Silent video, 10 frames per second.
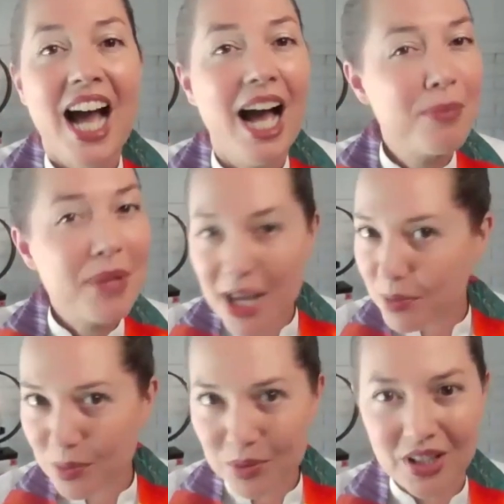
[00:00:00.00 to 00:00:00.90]
I'm
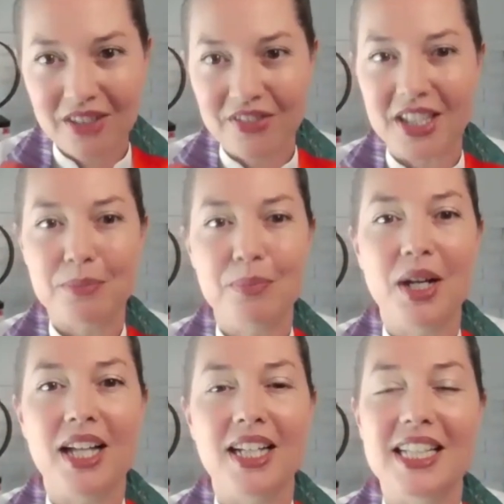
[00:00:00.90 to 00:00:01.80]
capable of it,
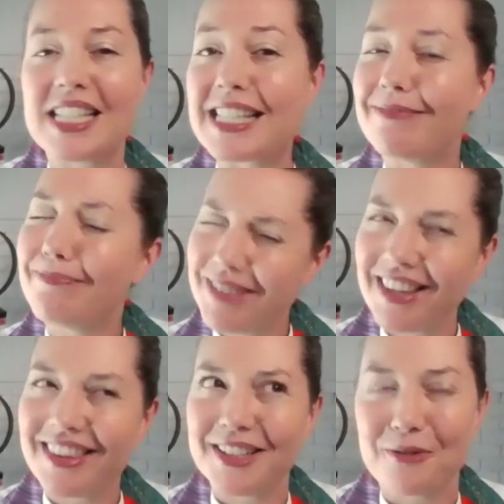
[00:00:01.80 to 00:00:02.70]
but it's
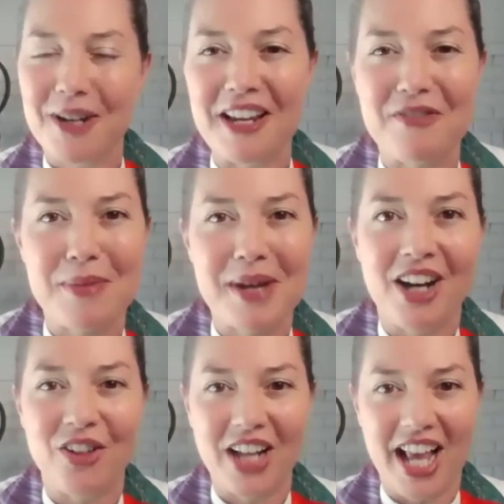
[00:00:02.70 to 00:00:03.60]
nothing to rave
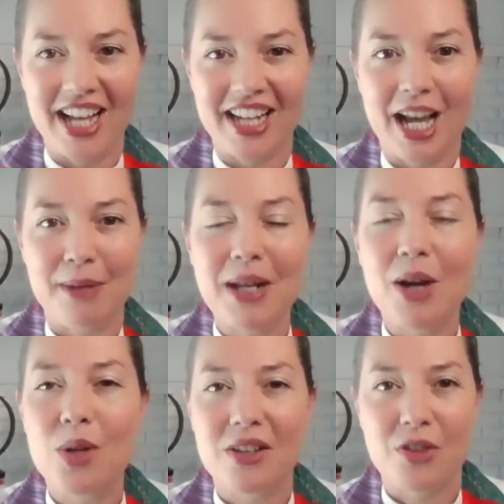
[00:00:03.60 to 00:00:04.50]
about and I'm
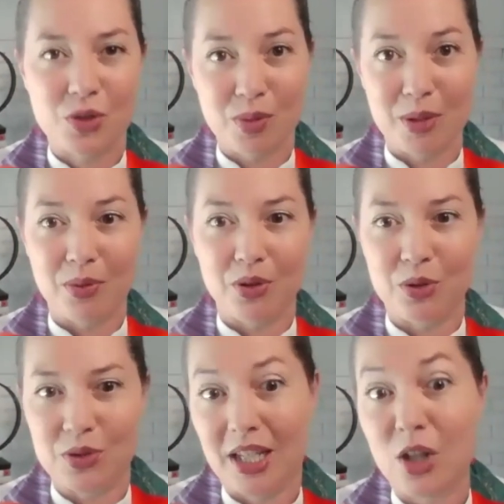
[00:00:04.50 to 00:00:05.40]
not one of those people
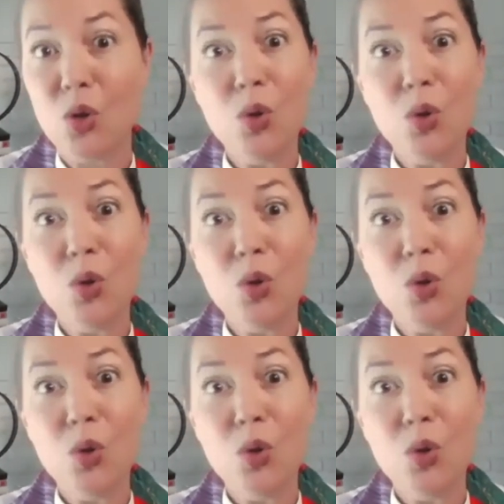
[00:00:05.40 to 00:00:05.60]
who's like,